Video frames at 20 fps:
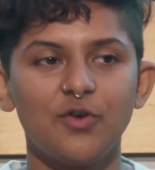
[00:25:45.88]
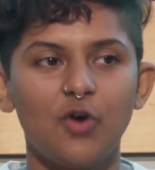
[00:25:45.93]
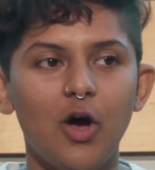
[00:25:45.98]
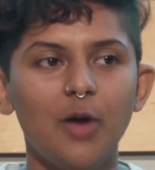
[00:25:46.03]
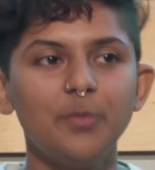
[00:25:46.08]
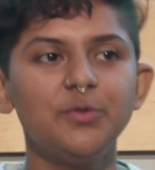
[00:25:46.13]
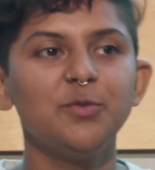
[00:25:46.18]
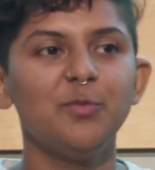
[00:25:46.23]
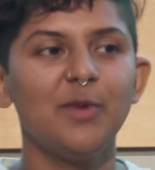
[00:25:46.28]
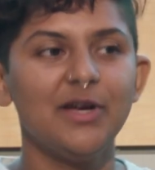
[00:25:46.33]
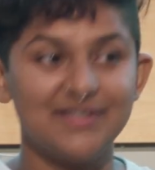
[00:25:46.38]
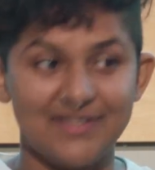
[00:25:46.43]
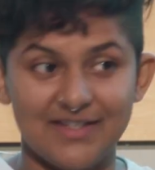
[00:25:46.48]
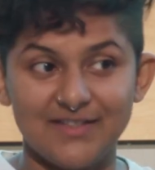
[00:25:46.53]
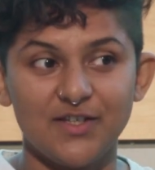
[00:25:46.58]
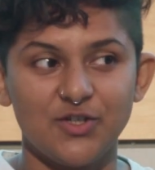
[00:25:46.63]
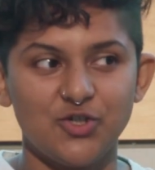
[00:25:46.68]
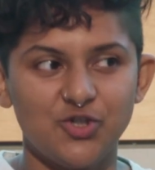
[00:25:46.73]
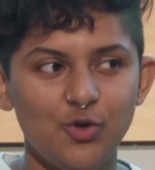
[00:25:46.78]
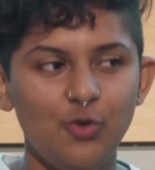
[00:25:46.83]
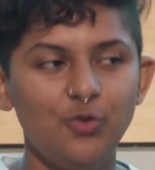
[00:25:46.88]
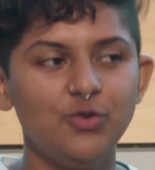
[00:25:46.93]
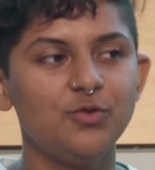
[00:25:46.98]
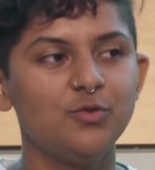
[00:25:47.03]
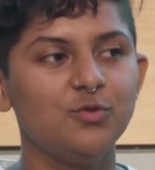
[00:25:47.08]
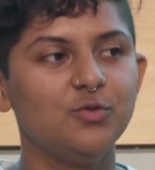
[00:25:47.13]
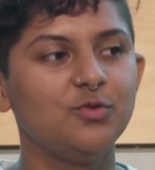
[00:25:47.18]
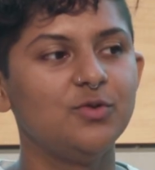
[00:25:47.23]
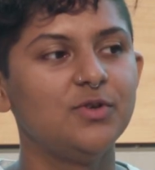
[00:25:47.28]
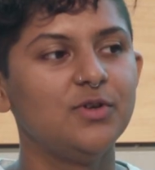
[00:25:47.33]
optimized, as I showed
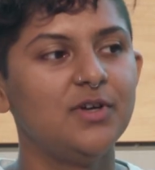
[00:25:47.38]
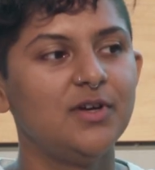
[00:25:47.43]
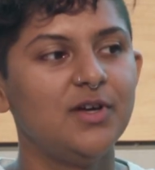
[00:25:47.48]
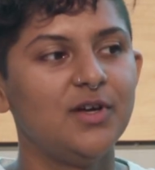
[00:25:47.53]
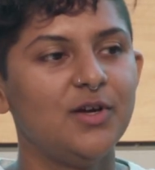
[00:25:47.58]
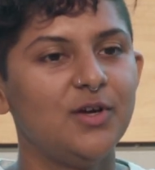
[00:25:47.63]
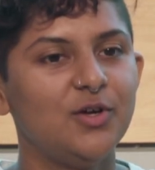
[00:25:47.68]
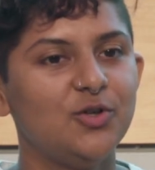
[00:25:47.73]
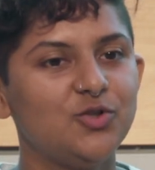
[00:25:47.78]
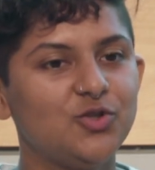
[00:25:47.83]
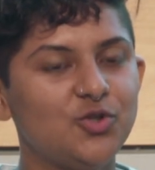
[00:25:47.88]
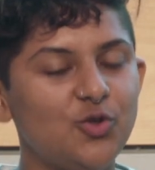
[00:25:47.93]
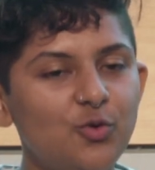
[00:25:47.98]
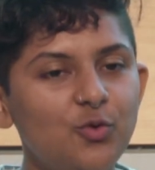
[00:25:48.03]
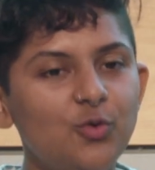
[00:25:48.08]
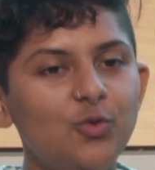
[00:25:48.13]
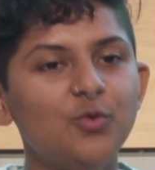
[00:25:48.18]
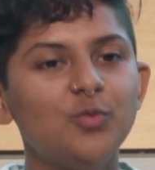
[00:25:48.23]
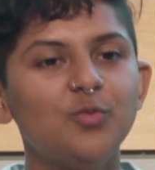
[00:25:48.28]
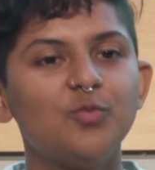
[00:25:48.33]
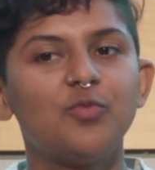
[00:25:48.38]
you, to